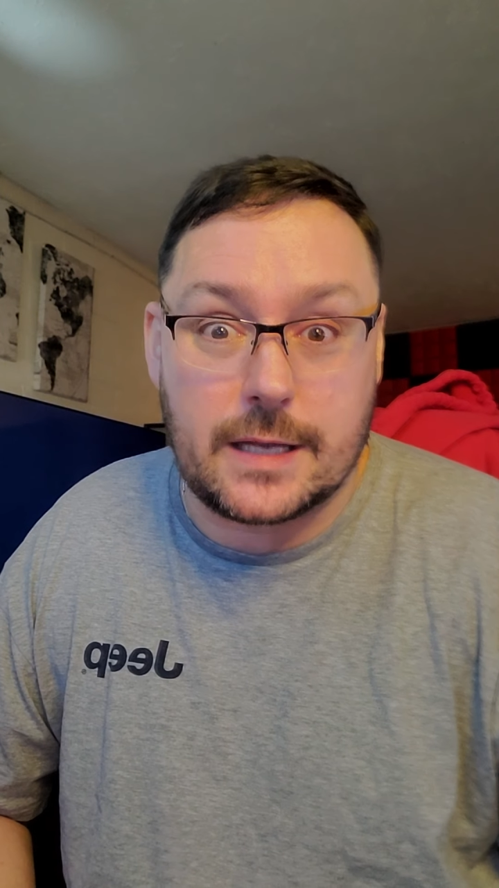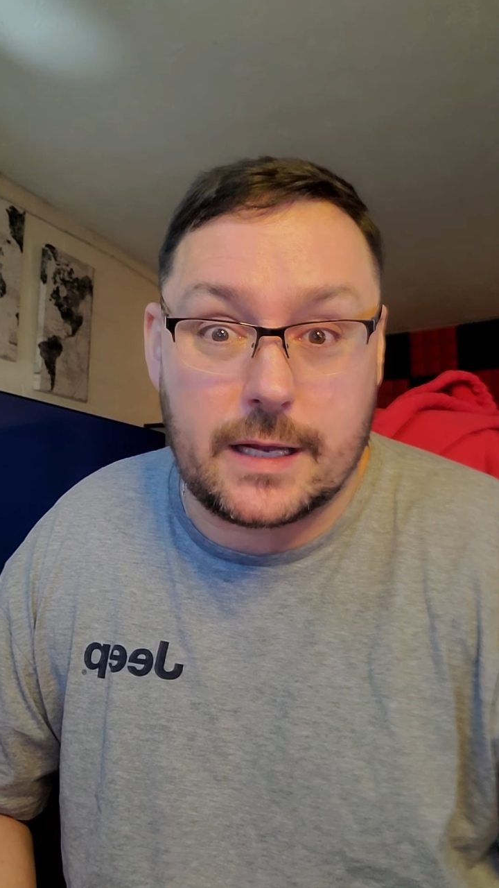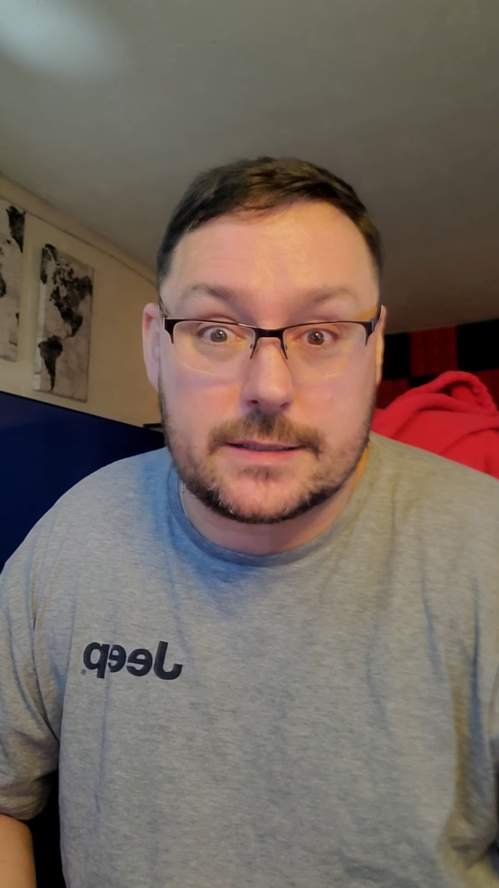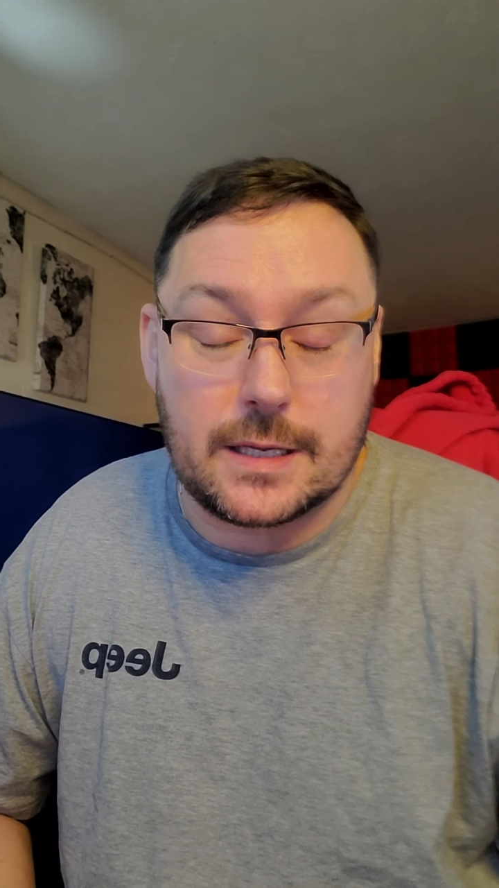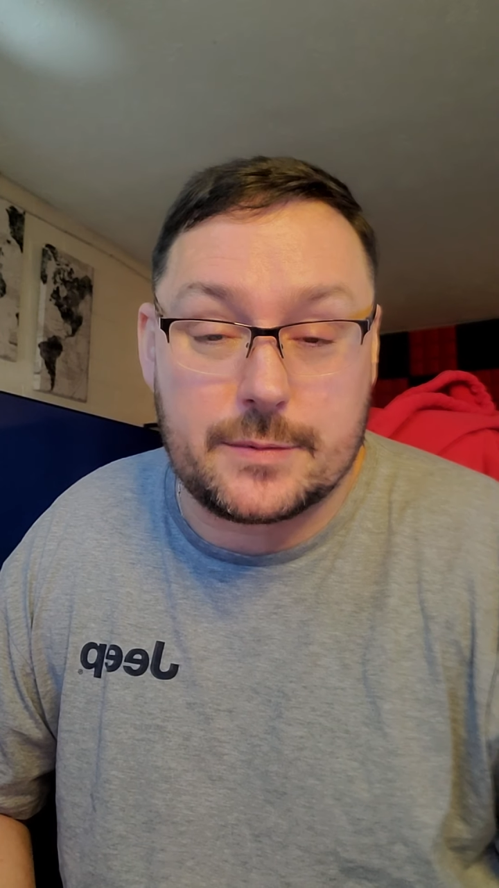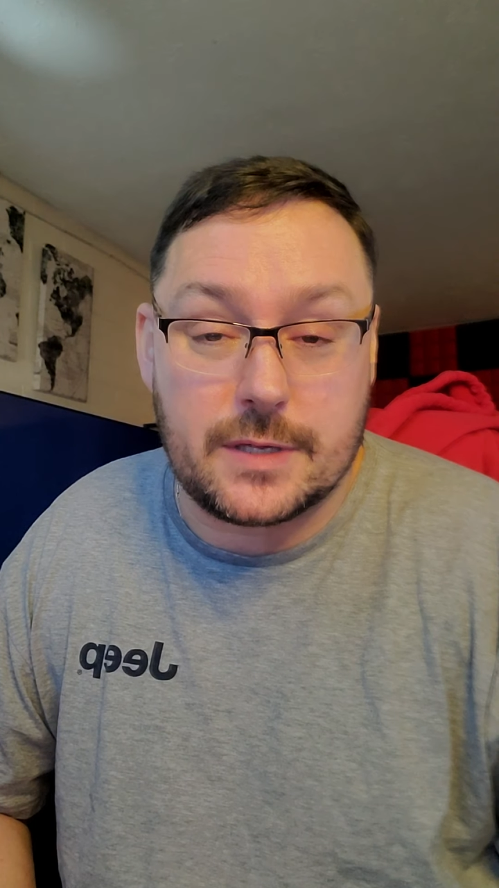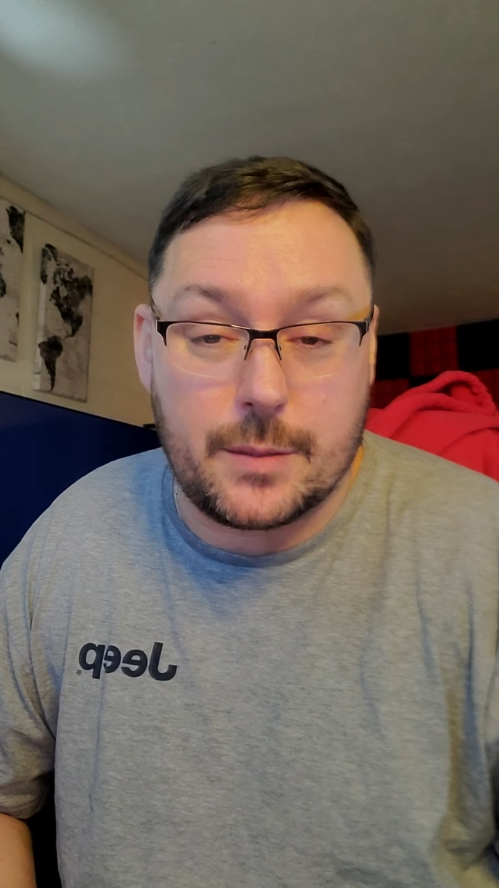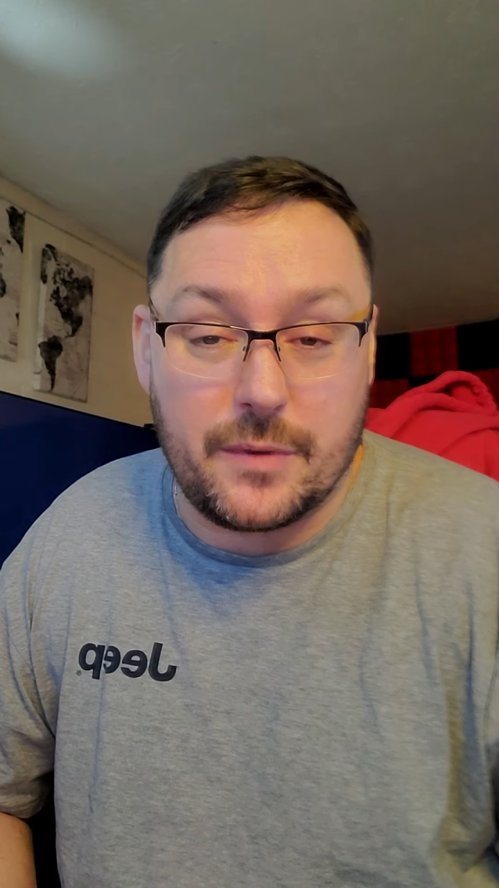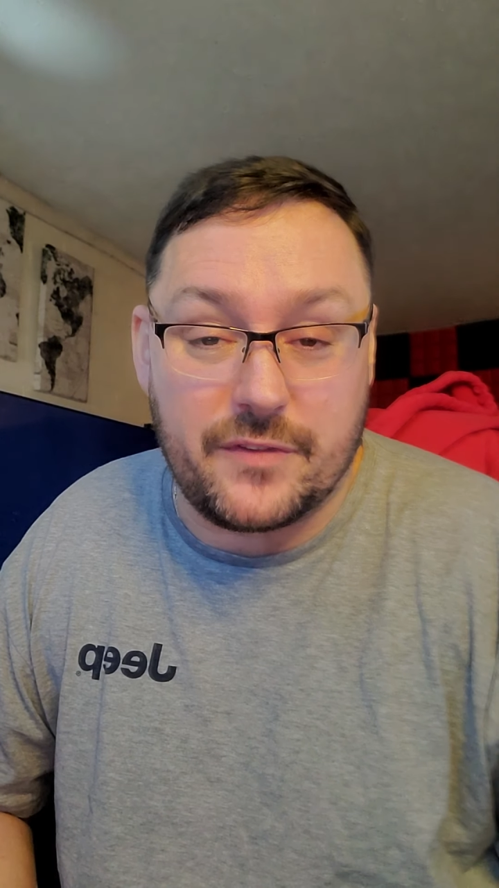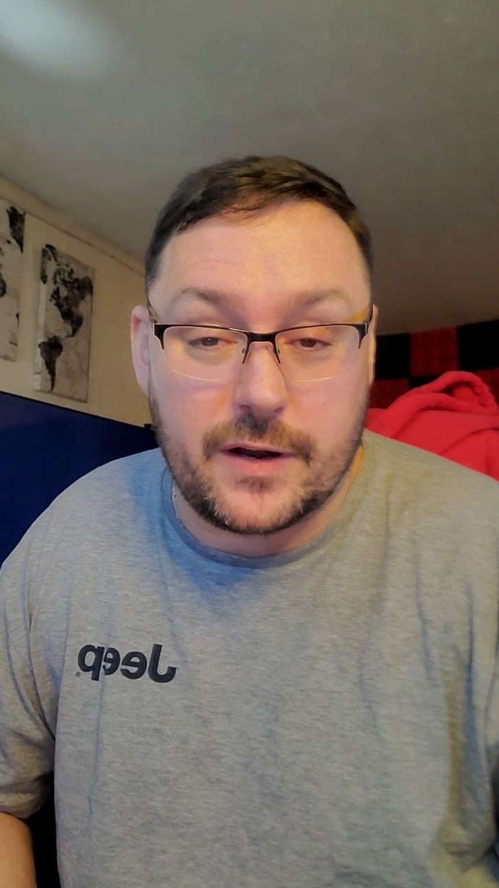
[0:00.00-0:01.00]
got to stop
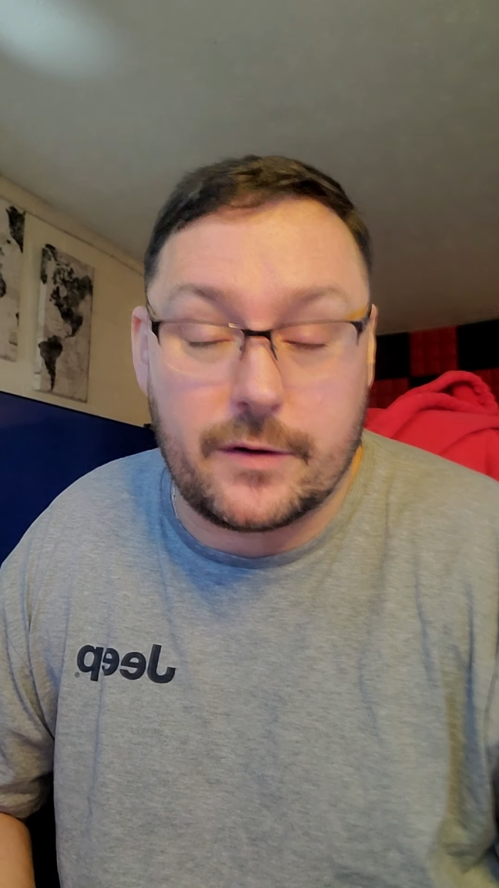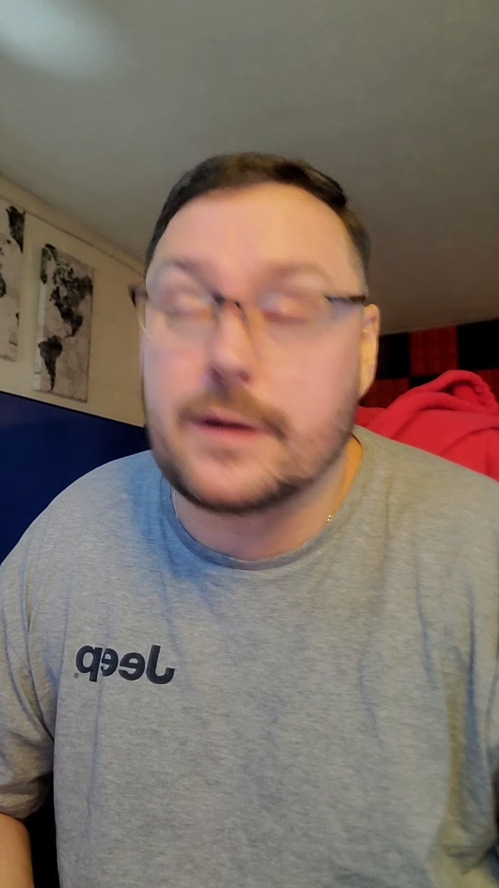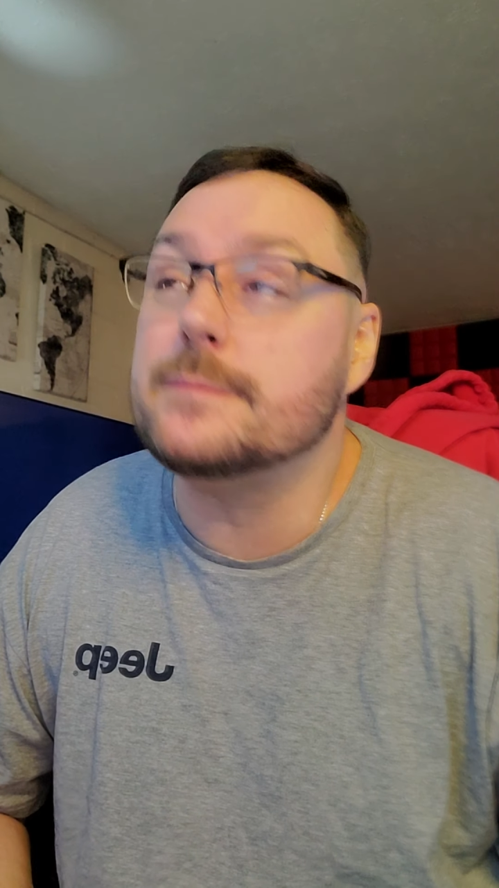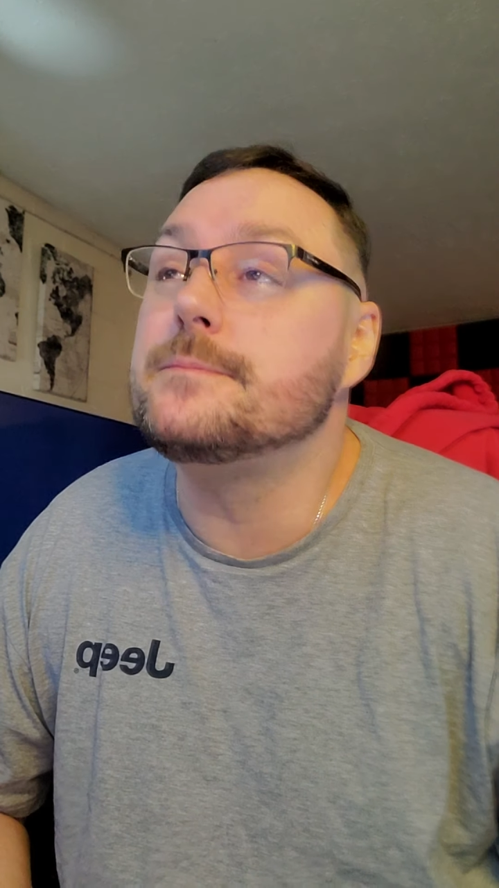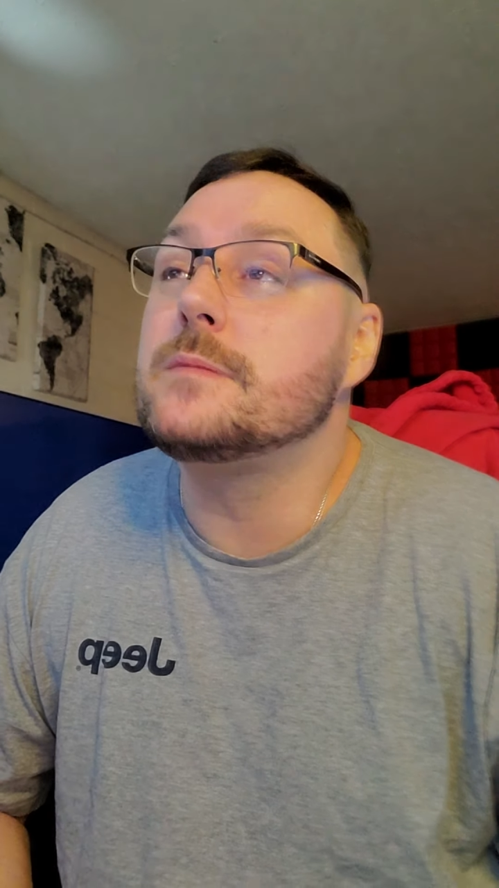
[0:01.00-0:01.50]
sticking my finger in it.